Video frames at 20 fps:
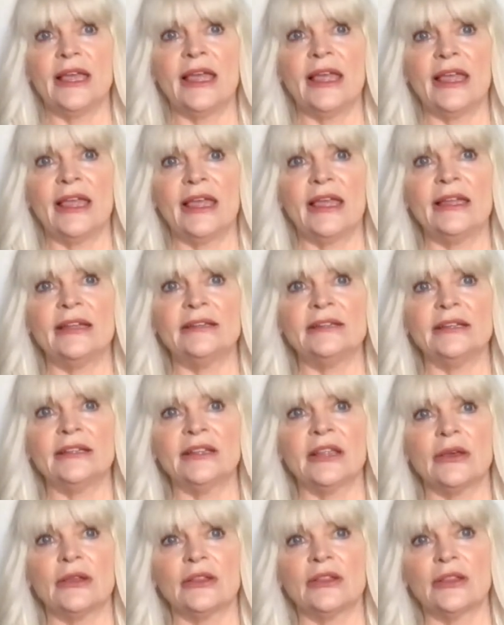and
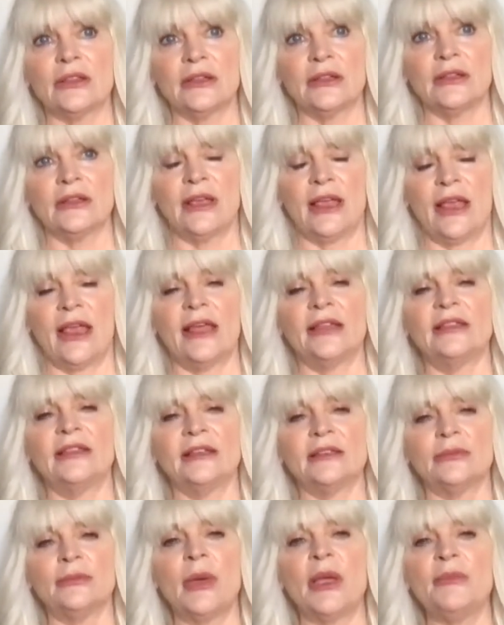the, and
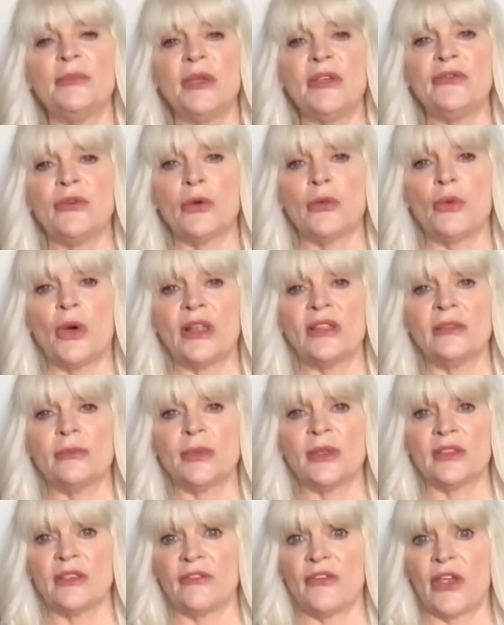this might be for one
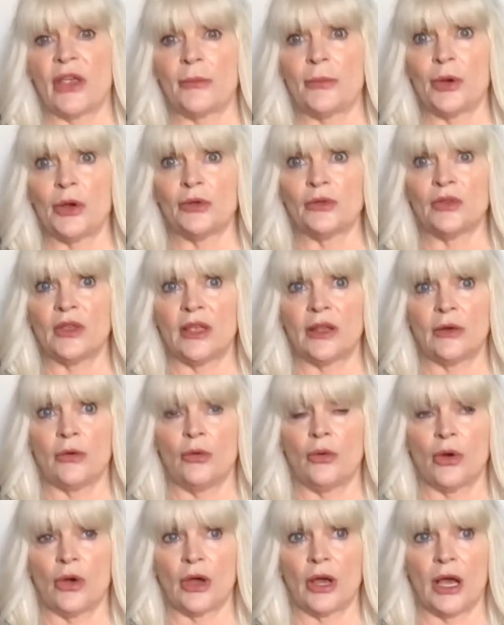specific person
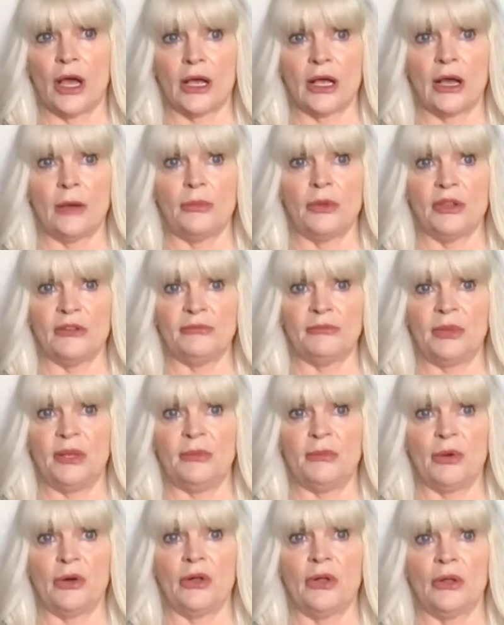or a couple of
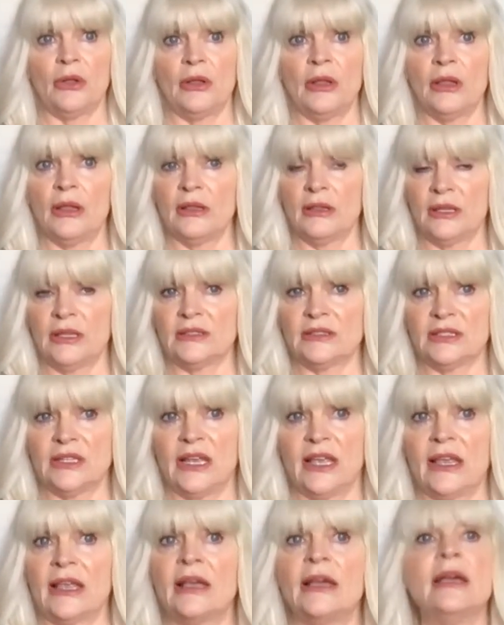people
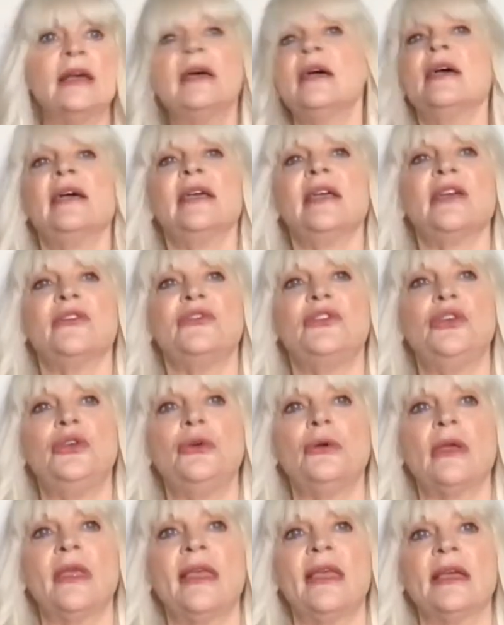listening. If you
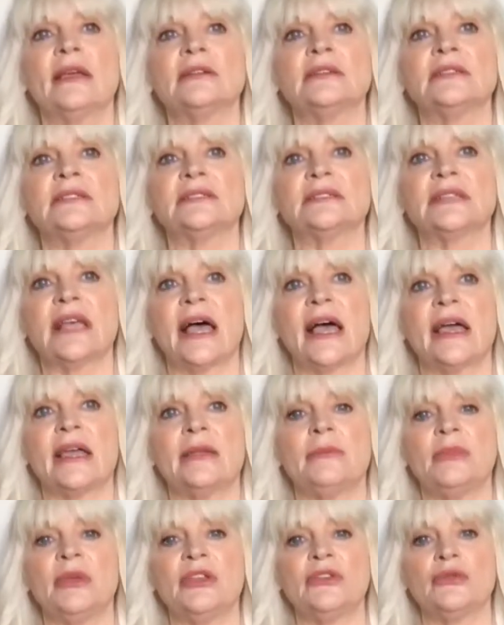can't
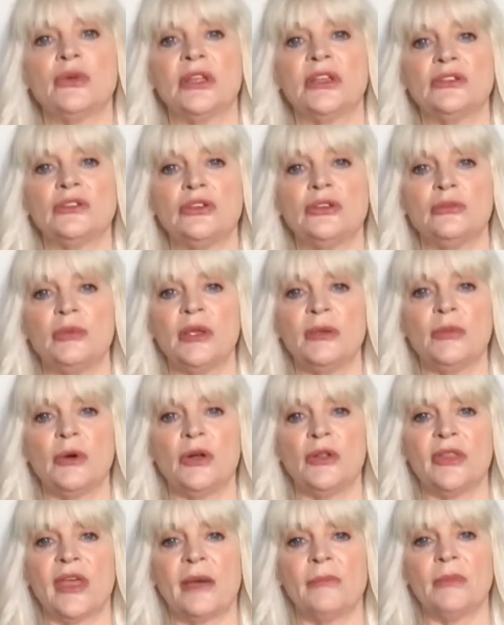decide between two
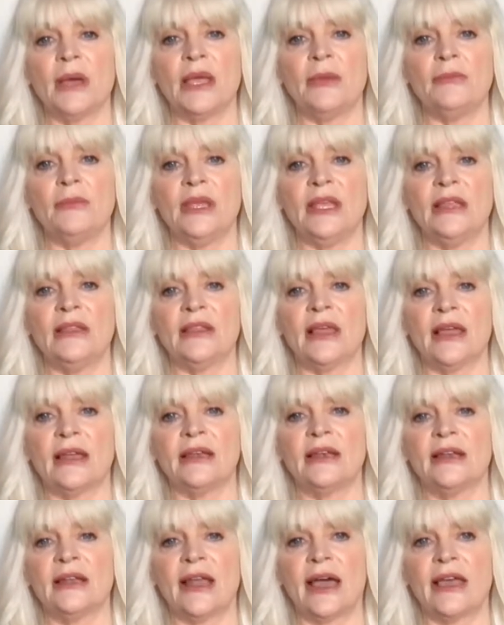people, that might mean that
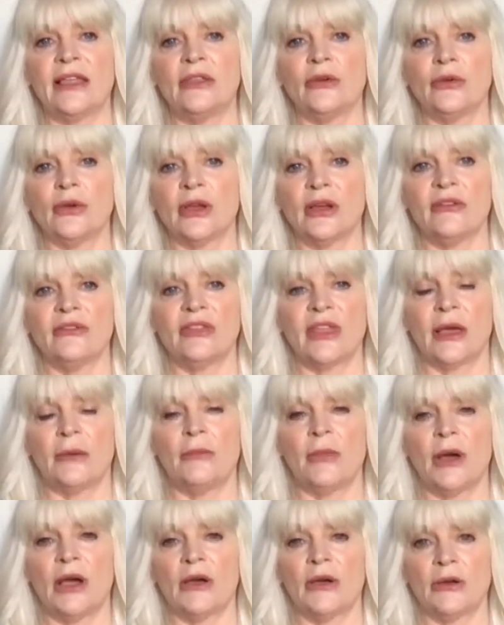neither of
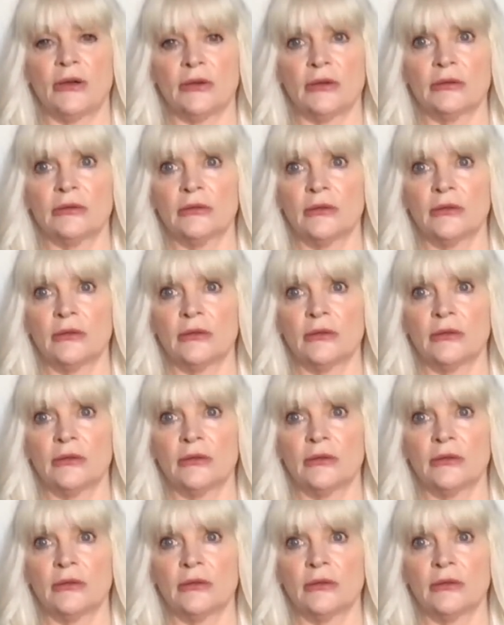them are